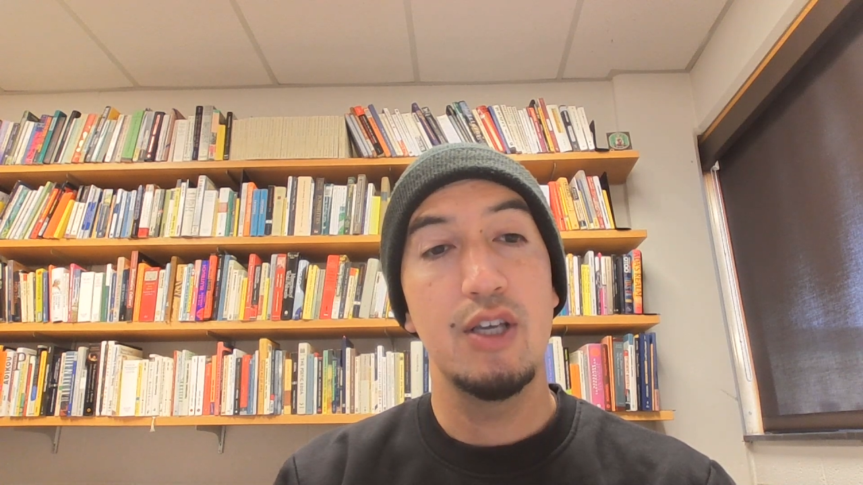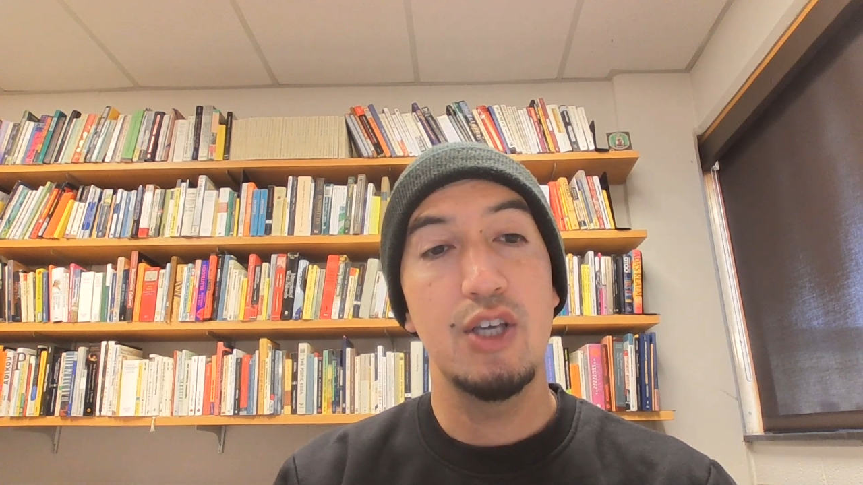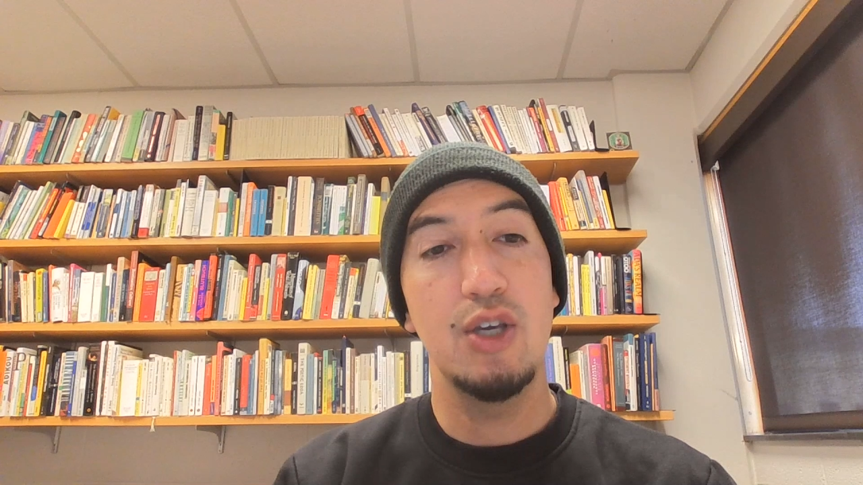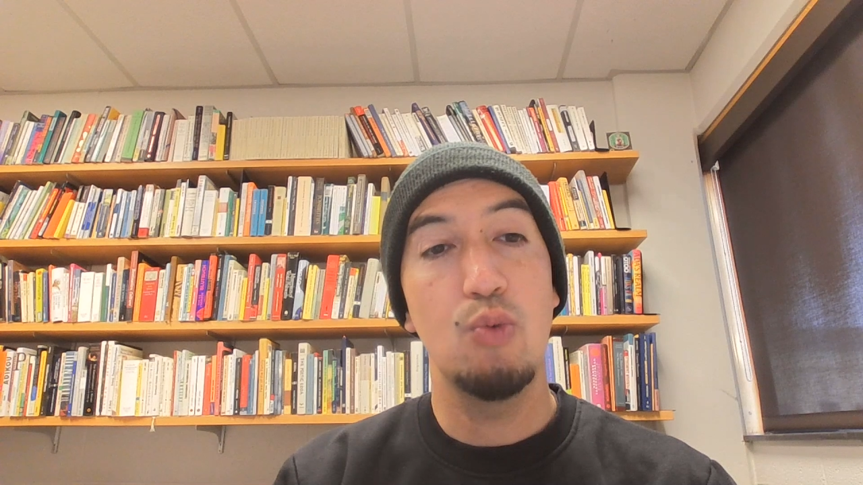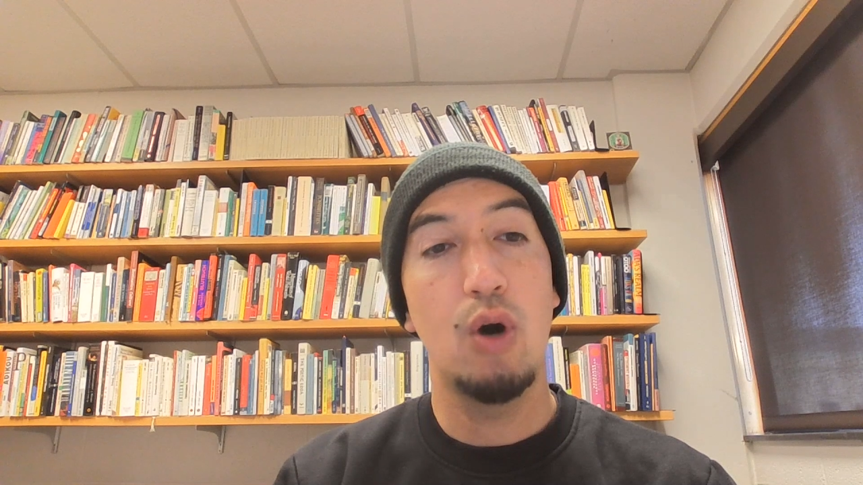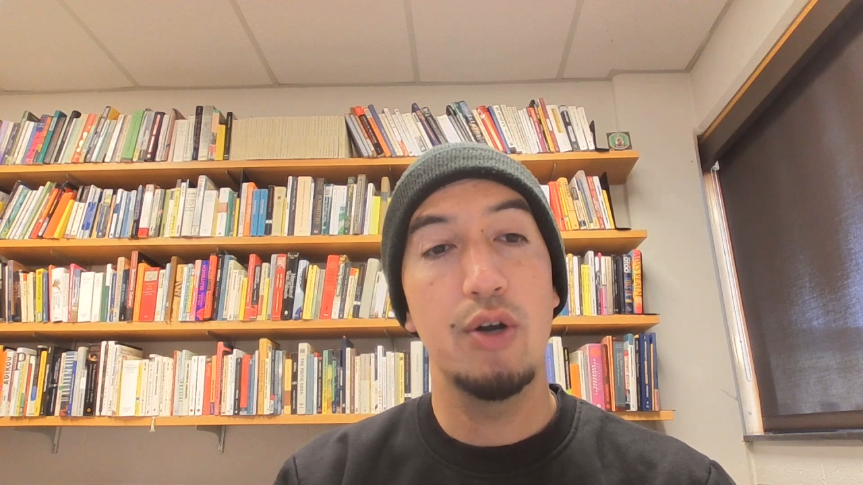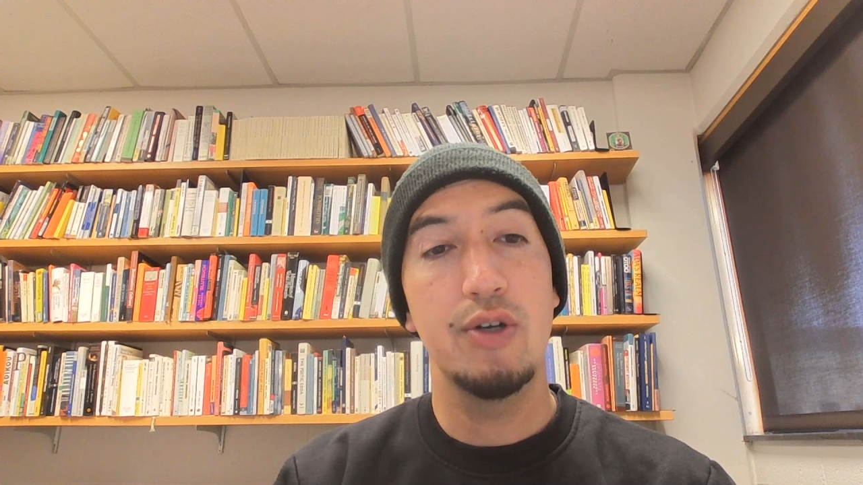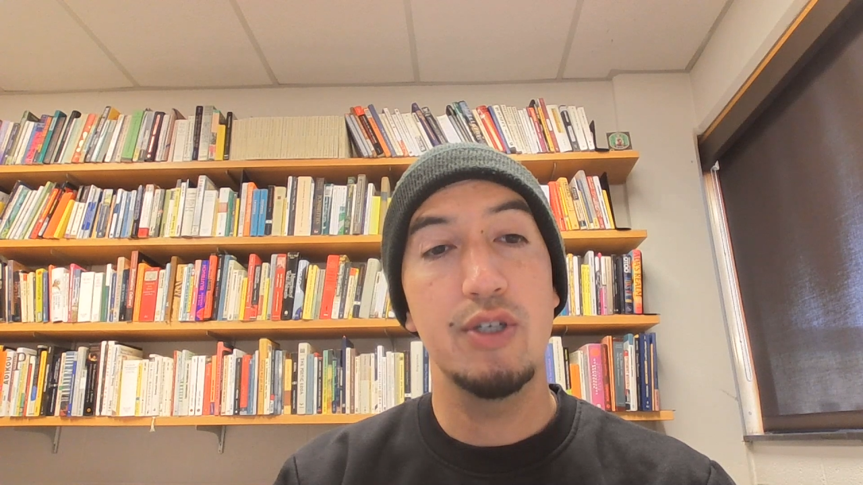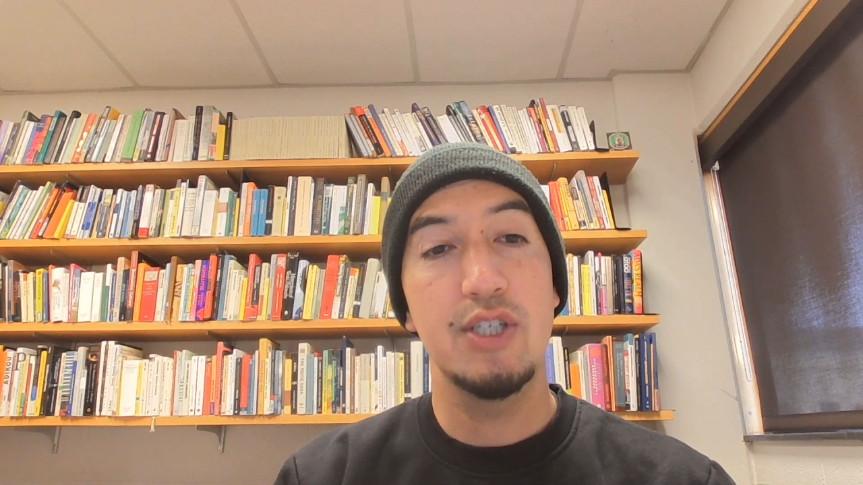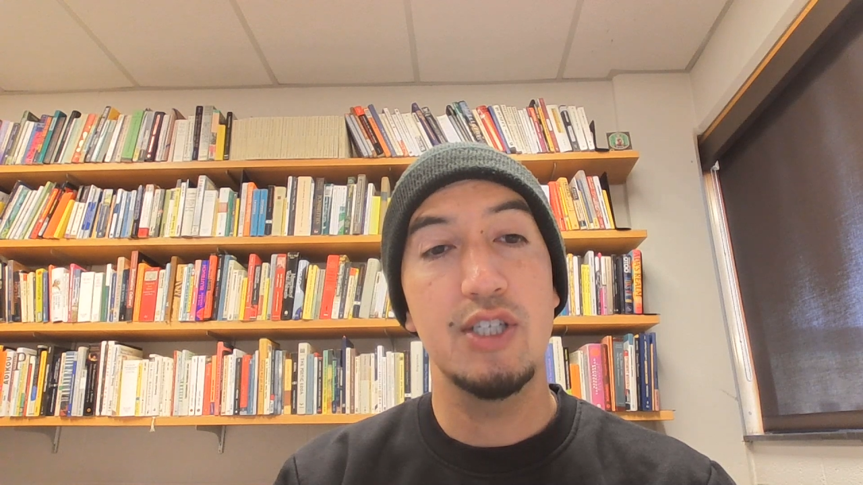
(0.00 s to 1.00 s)
Yi
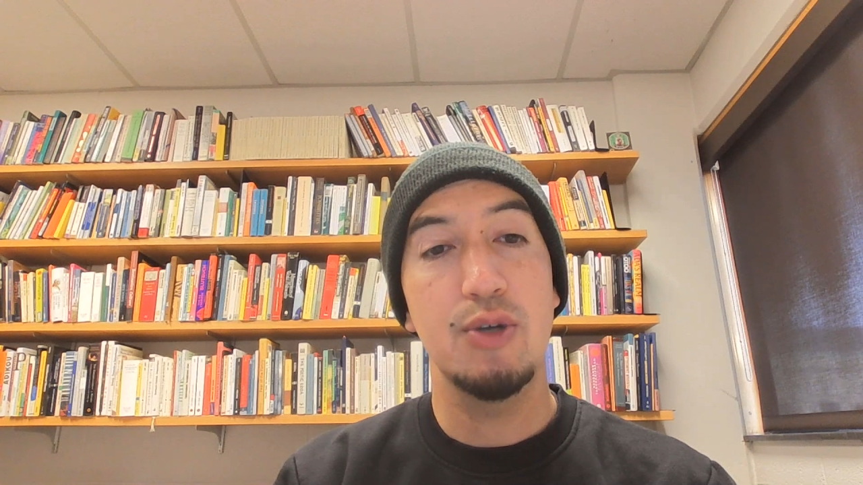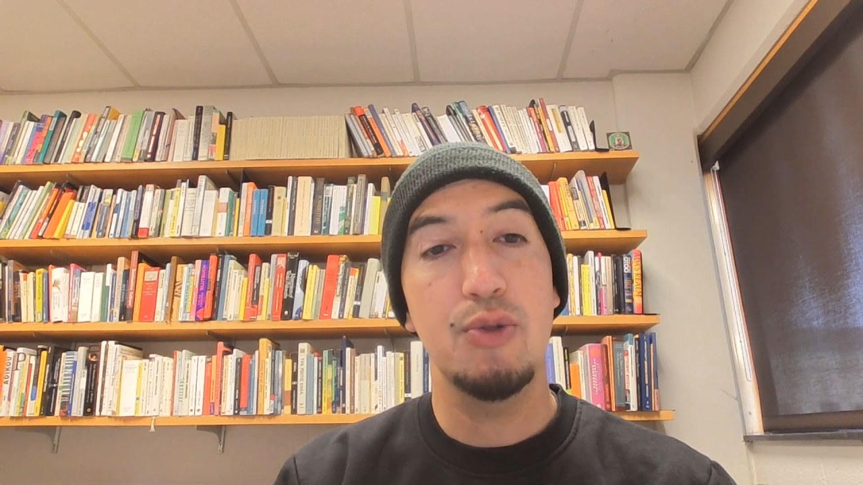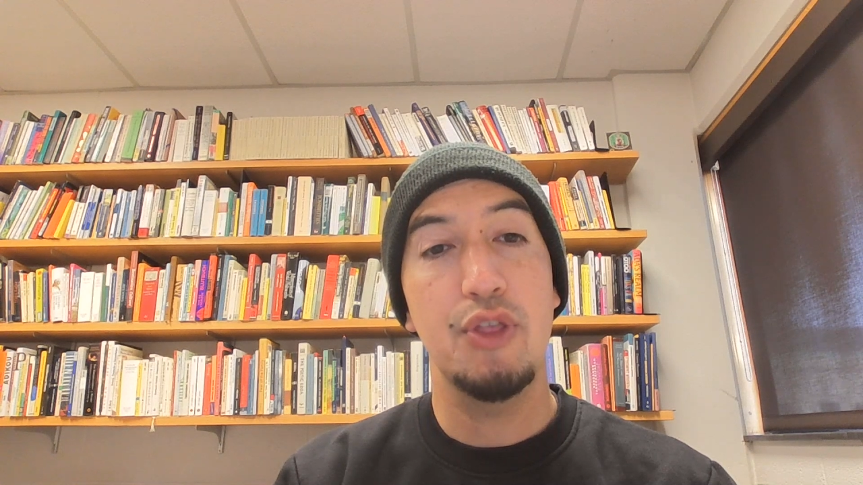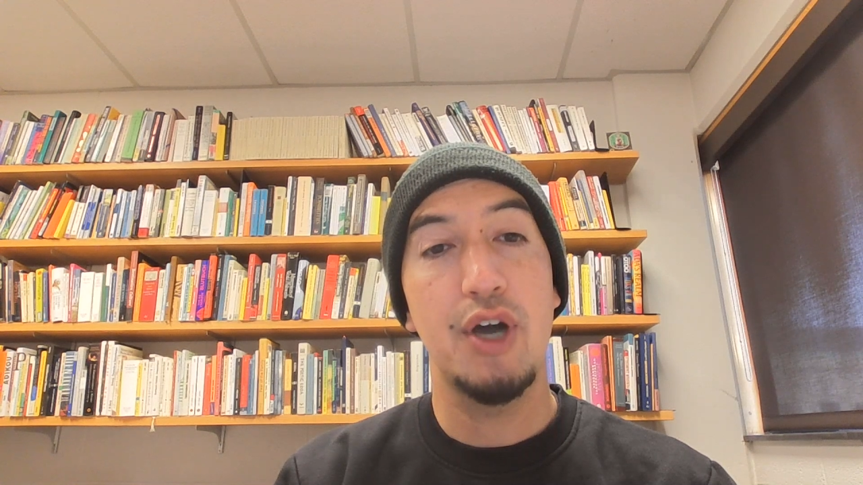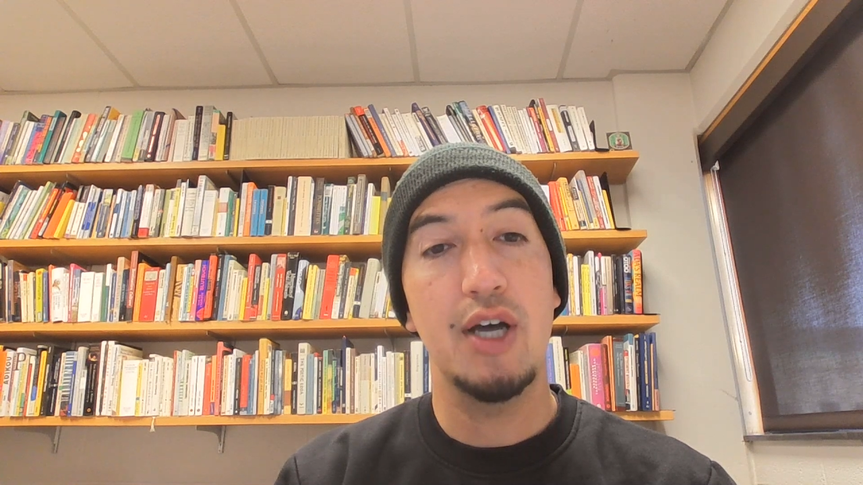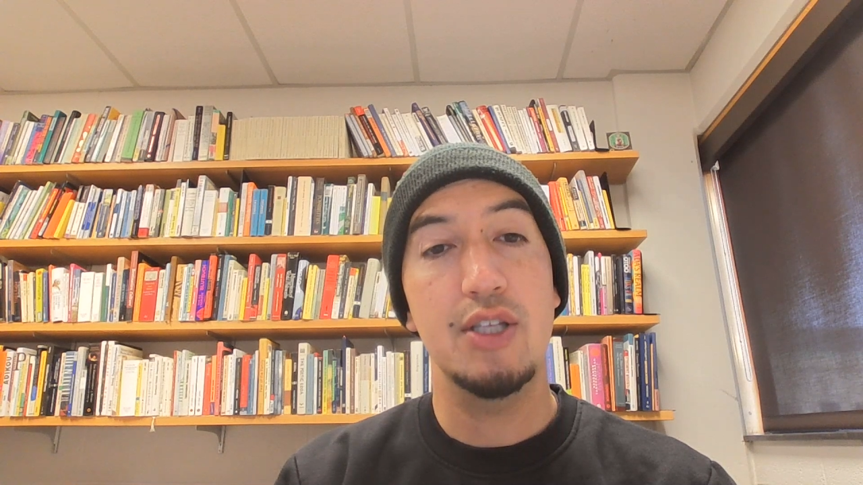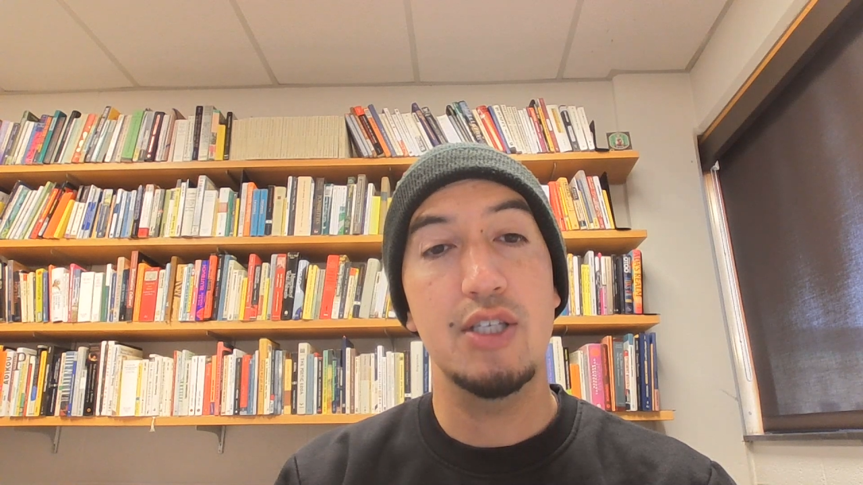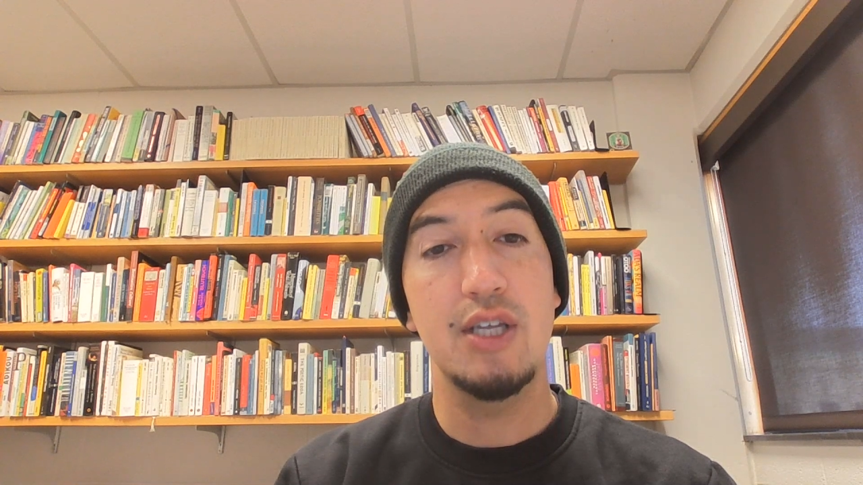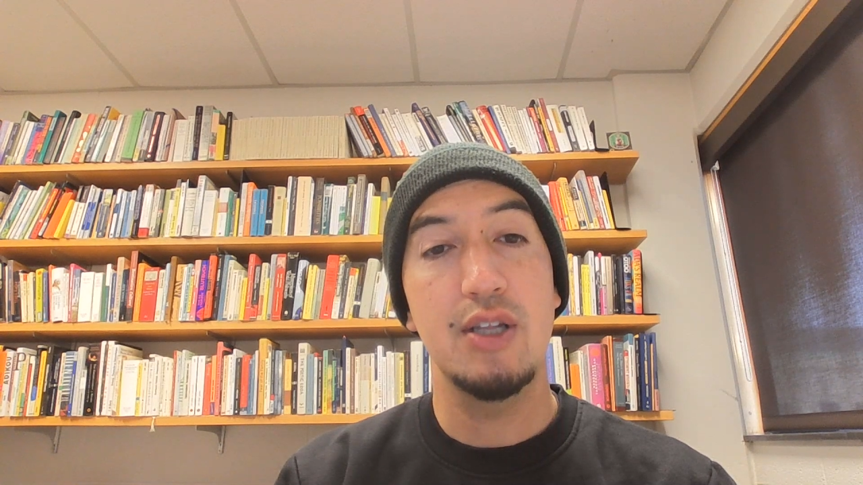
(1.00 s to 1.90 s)
wanders his own thoughts,